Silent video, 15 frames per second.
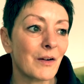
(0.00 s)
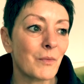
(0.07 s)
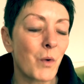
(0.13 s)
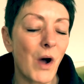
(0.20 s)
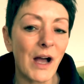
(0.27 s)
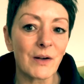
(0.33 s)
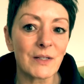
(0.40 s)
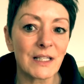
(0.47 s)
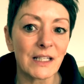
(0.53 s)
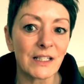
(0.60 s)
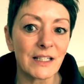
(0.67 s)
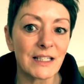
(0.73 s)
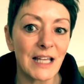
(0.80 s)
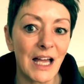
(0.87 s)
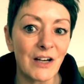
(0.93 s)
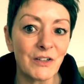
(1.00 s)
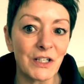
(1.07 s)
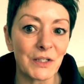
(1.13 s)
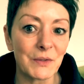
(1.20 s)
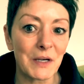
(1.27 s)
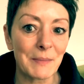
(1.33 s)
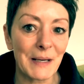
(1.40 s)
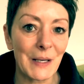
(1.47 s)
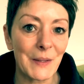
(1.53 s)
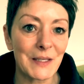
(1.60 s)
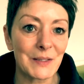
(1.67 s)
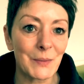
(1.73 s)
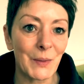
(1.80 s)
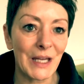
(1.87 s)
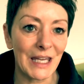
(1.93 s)
What else can I tell you about
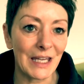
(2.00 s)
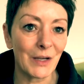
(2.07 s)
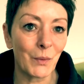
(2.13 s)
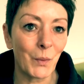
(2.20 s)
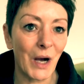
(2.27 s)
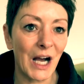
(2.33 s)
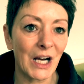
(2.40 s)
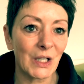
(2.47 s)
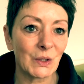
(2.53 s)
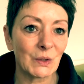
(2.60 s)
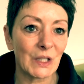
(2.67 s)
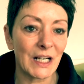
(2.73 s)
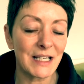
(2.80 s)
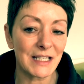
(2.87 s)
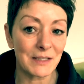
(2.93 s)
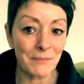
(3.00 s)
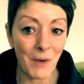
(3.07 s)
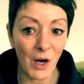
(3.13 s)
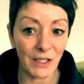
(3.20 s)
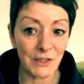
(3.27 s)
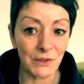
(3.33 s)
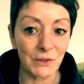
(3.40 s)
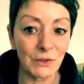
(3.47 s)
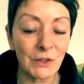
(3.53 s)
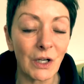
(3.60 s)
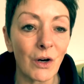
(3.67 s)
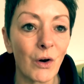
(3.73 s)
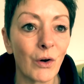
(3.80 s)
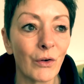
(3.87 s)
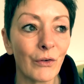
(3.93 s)
this week? Well, I did a mile
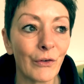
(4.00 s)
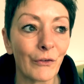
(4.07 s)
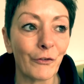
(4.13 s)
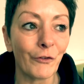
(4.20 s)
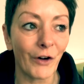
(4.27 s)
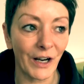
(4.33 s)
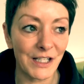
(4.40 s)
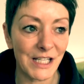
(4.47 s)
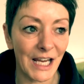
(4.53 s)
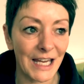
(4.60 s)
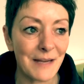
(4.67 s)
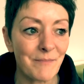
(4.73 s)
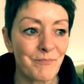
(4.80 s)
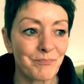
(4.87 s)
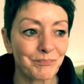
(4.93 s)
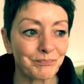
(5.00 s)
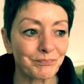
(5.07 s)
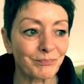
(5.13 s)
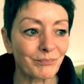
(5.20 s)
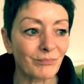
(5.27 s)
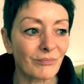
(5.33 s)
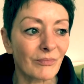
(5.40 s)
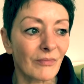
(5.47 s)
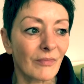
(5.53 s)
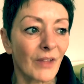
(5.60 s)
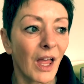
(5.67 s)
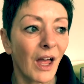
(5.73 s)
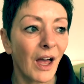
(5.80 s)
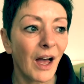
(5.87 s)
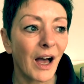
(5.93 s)
on Friday
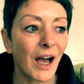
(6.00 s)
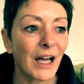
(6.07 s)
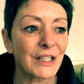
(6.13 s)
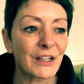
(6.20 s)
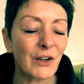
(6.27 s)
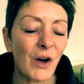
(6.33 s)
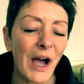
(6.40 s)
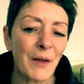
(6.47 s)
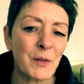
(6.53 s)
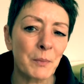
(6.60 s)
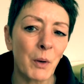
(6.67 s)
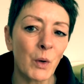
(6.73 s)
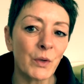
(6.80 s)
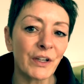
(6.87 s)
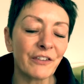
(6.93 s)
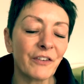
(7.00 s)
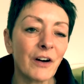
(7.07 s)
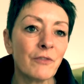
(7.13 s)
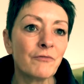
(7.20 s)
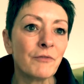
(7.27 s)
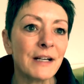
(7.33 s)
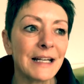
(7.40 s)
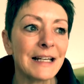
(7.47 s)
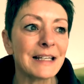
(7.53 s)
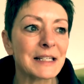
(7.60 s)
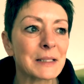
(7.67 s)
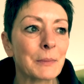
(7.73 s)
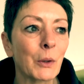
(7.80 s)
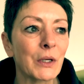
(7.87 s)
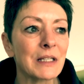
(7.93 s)
and I got out of the pool and I felt really
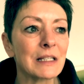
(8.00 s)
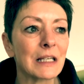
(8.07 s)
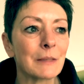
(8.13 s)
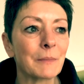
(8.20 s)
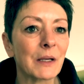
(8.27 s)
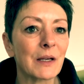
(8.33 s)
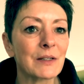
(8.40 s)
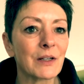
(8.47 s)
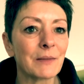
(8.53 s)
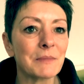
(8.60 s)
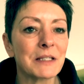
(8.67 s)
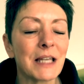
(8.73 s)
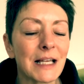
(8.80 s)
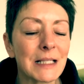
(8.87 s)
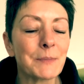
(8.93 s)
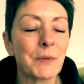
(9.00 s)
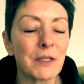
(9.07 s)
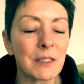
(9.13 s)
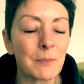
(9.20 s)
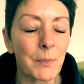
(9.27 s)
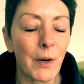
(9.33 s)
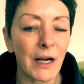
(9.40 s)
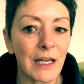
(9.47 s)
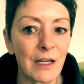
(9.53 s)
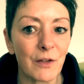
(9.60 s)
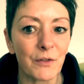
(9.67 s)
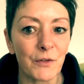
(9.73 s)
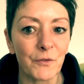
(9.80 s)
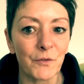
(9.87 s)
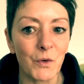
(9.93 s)
disappointed because I'm desperate to
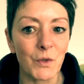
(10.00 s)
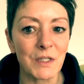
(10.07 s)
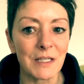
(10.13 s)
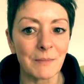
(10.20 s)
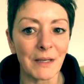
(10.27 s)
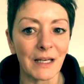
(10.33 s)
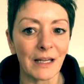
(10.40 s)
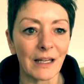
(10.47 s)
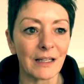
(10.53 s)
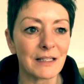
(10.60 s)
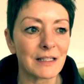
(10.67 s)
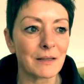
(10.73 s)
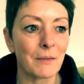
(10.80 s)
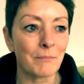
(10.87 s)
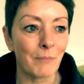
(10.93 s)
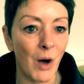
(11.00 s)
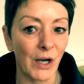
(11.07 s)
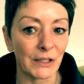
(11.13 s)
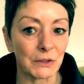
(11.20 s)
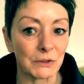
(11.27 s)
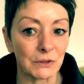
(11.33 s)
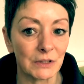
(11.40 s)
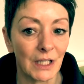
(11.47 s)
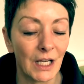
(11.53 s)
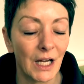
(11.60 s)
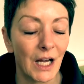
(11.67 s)
break the 40-minute mile.